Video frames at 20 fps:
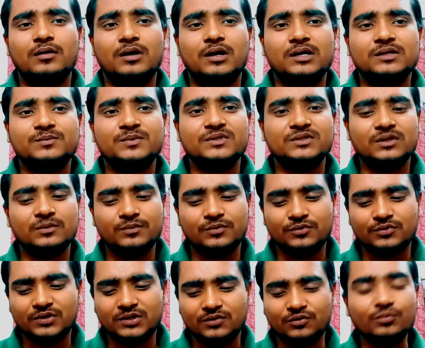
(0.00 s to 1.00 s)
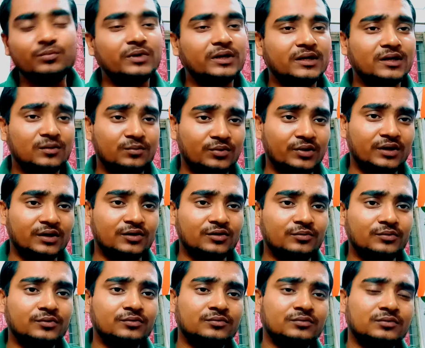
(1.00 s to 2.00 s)
especially for the numerical point
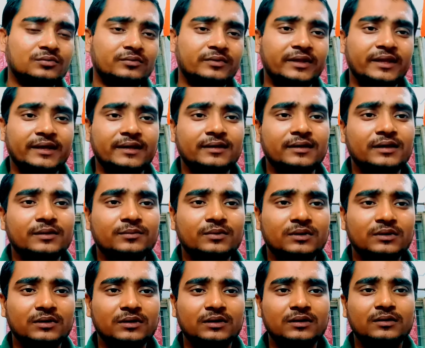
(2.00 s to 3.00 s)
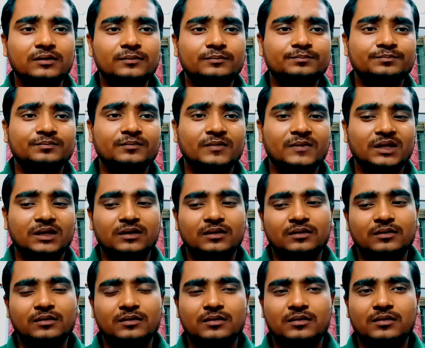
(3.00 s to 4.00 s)
of view, they given
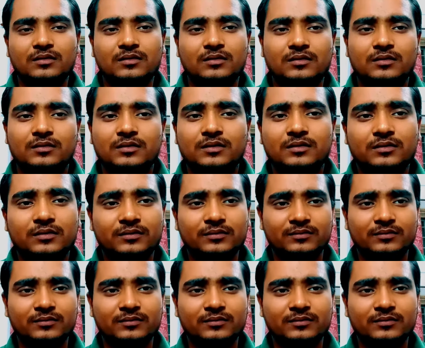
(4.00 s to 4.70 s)
the